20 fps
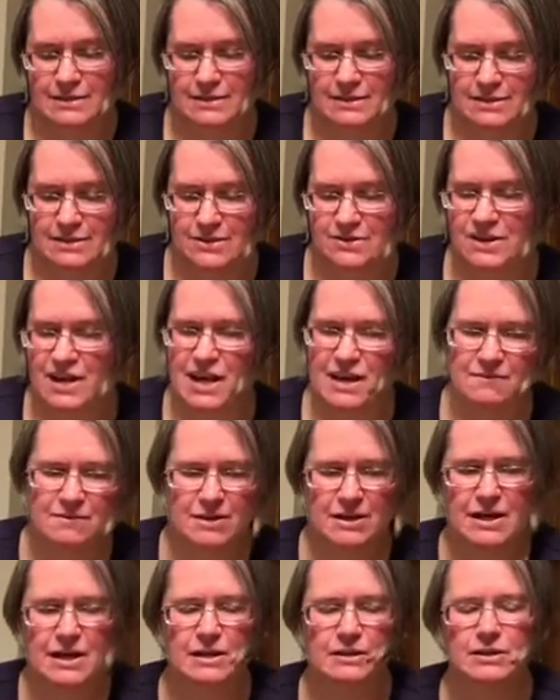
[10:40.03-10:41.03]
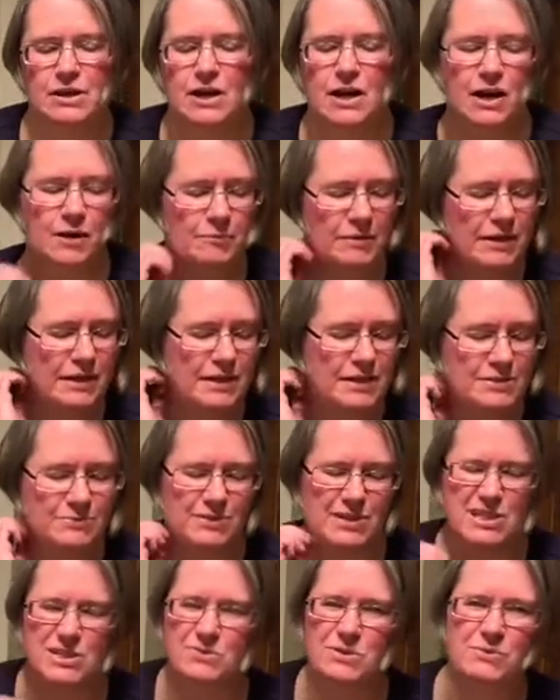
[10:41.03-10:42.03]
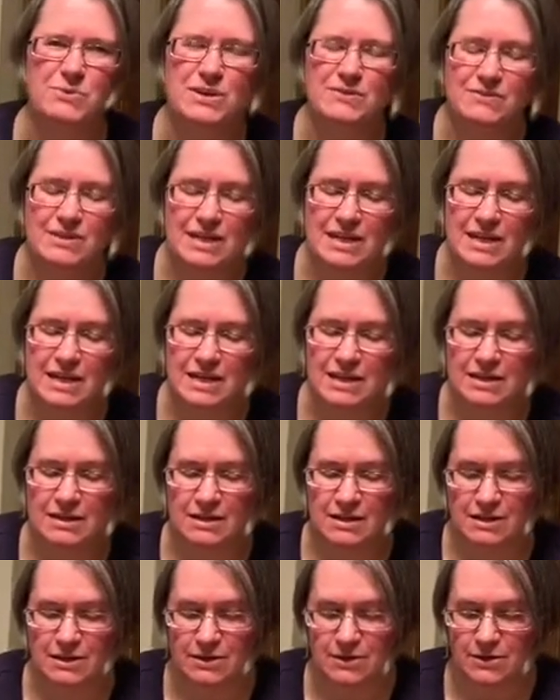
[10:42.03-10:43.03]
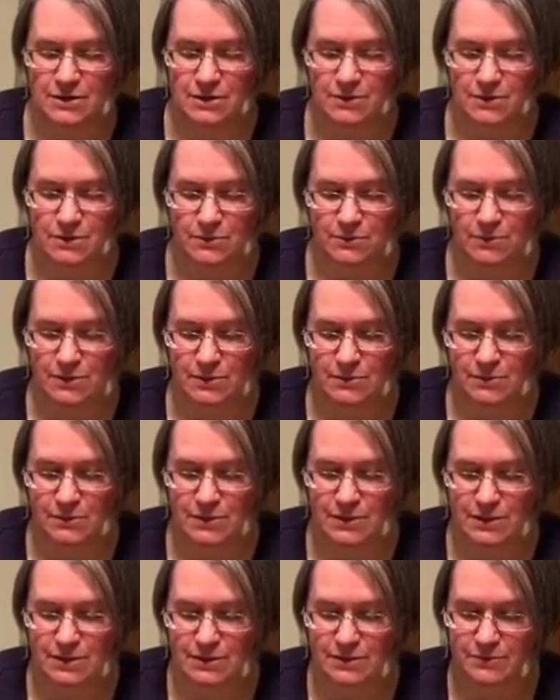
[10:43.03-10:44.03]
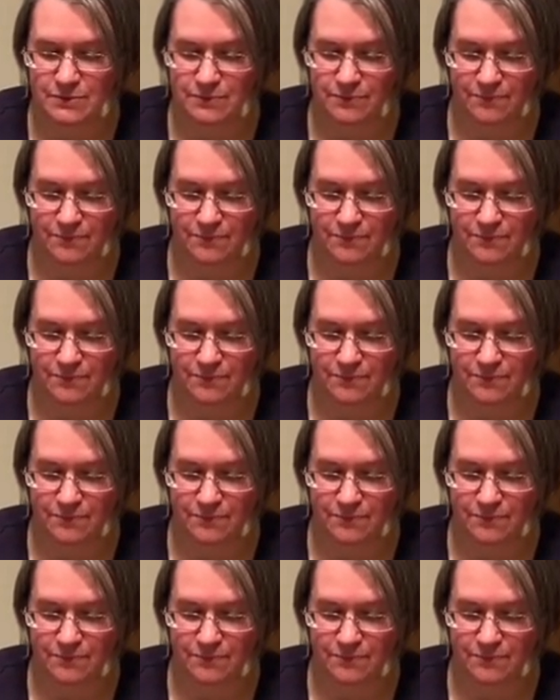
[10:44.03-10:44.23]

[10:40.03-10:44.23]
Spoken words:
It's okay if you cut long because once we weave it in, we will